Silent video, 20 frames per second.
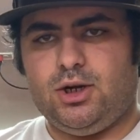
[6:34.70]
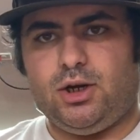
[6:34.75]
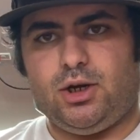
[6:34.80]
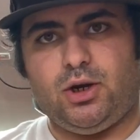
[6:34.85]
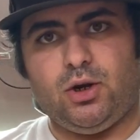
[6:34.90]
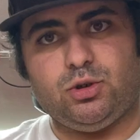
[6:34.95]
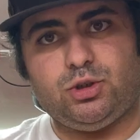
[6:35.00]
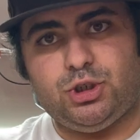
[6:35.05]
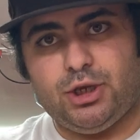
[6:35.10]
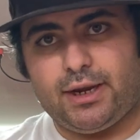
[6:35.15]

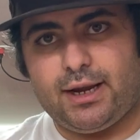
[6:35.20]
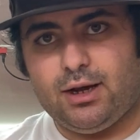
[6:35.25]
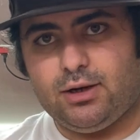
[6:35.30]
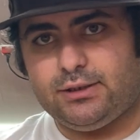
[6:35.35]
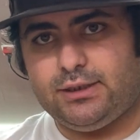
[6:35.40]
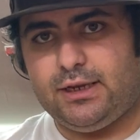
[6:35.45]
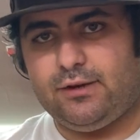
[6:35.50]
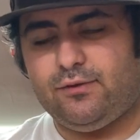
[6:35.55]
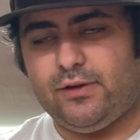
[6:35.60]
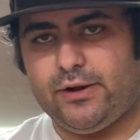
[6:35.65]
go check out
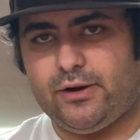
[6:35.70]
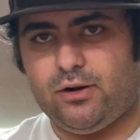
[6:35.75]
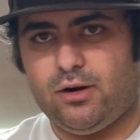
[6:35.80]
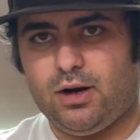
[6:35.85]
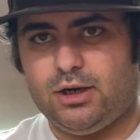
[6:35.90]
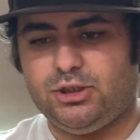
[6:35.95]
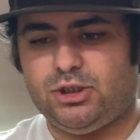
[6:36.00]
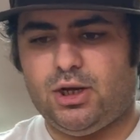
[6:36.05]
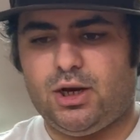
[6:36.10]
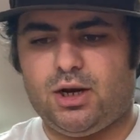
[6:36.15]

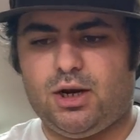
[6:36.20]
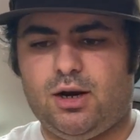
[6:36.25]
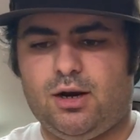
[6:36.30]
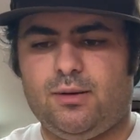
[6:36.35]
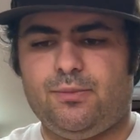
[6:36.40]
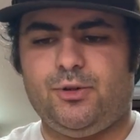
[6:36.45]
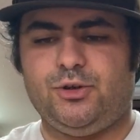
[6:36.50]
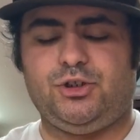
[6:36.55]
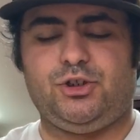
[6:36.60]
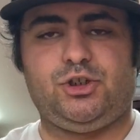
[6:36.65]

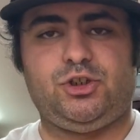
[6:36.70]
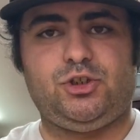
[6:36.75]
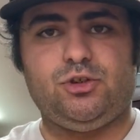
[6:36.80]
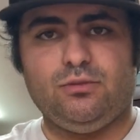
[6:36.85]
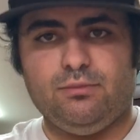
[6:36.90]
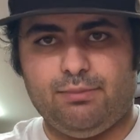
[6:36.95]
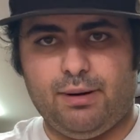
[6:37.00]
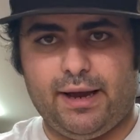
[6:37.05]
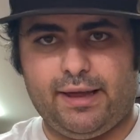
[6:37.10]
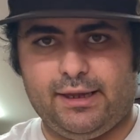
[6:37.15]
takeflightgarage.com. There's a
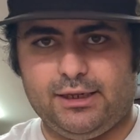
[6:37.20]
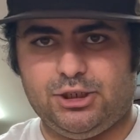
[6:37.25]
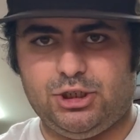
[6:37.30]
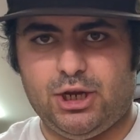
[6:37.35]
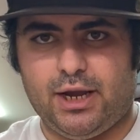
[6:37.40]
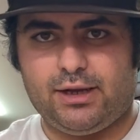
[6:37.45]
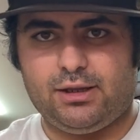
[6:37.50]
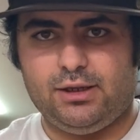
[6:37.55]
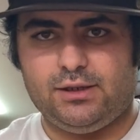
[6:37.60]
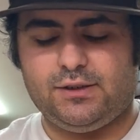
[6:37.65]
student pilot
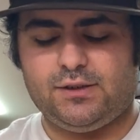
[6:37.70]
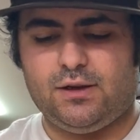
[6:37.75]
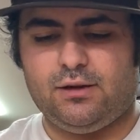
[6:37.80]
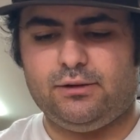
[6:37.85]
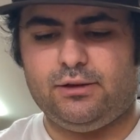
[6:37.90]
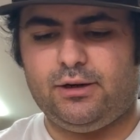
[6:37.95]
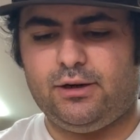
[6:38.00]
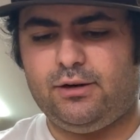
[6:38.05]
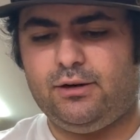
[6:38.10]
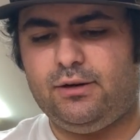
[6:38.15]
checklist
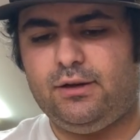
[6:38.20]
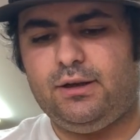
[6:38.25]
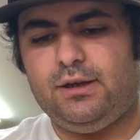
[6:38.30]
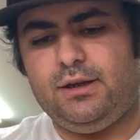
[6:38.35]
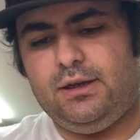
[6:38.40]
on there.